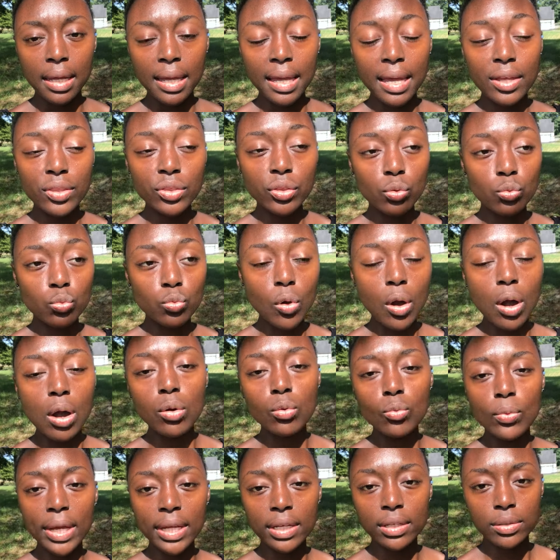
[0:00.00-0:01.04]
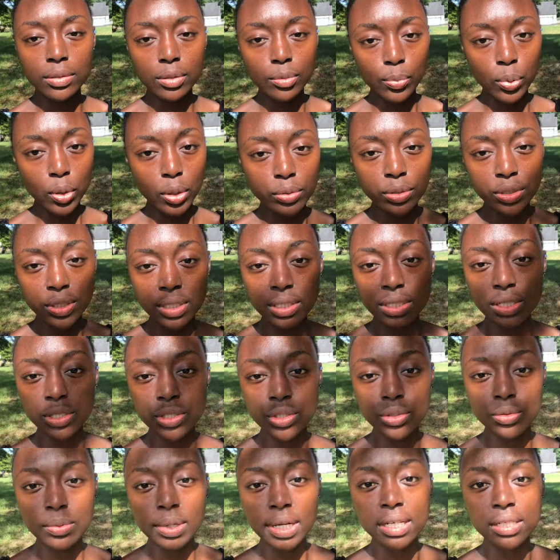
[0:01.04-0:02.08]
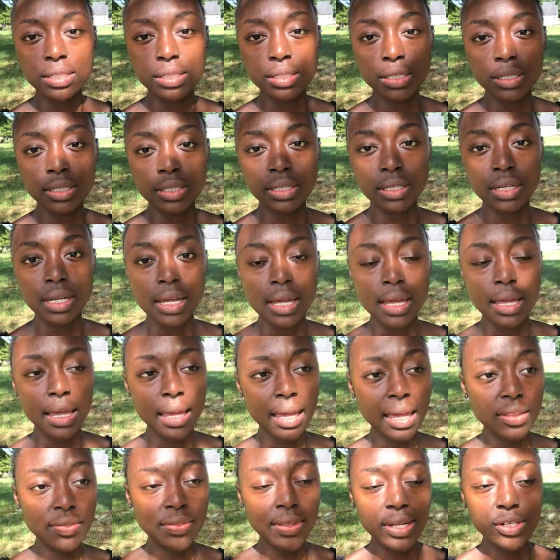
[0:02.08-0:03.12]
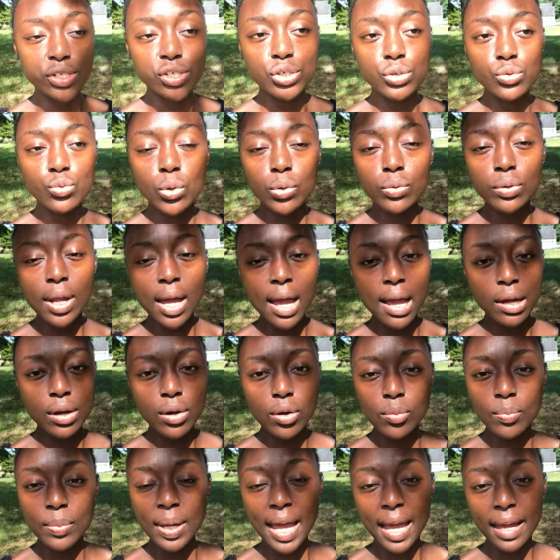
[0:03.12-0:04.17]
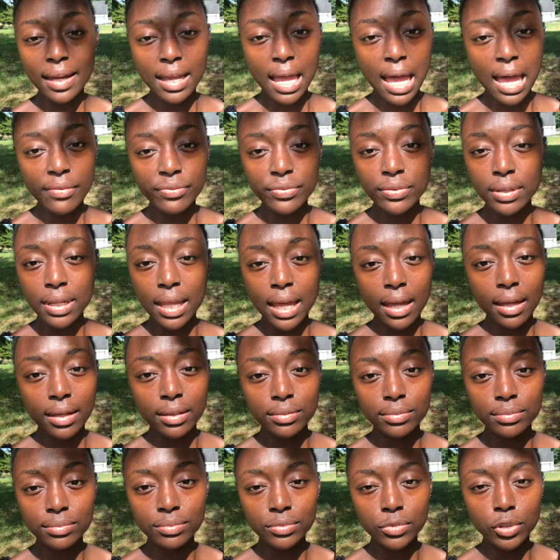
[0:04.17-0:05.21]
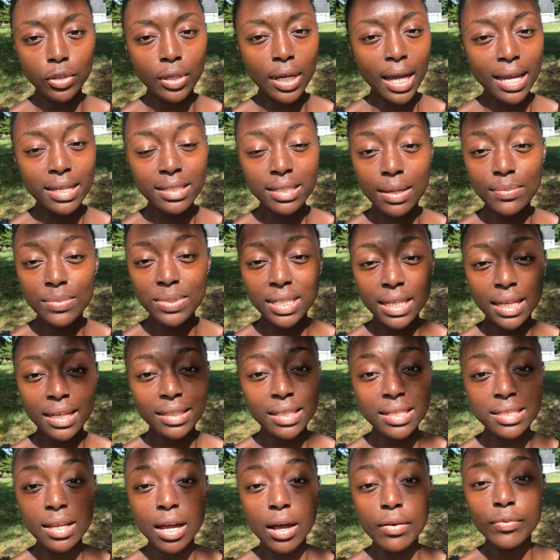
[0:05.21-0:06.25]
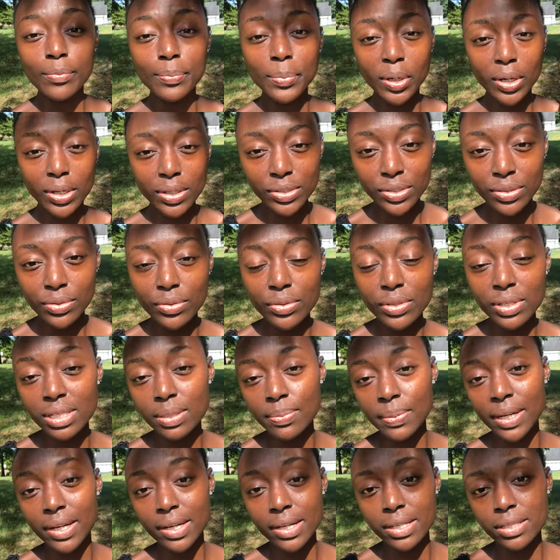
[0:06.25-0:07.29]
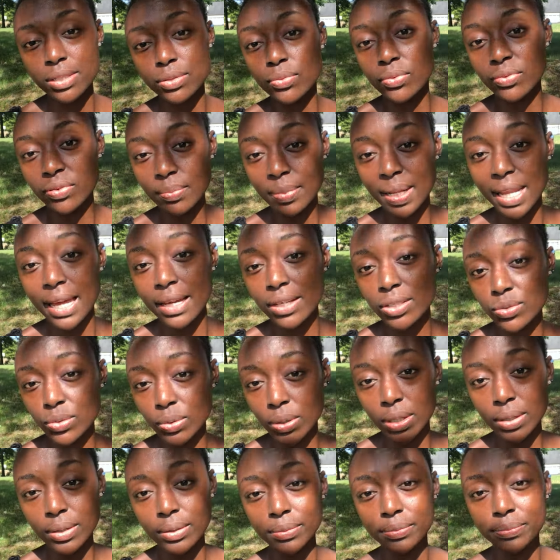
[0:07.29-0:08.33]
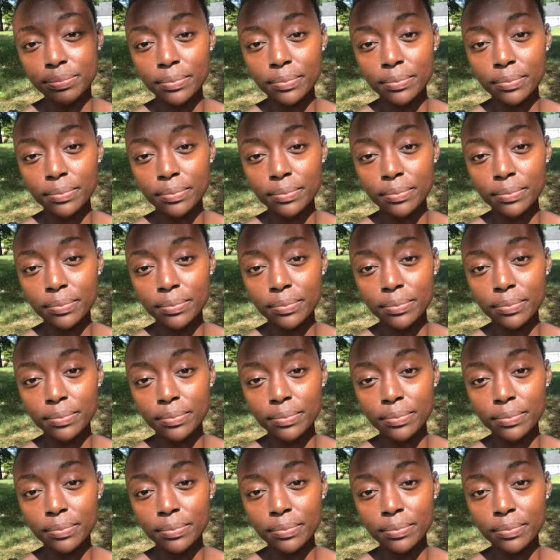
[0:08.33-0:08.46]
and the wrong way to approach the situation, and that you will not go back after that. You guys, I'm saying this off of personal experience with a black squirrel.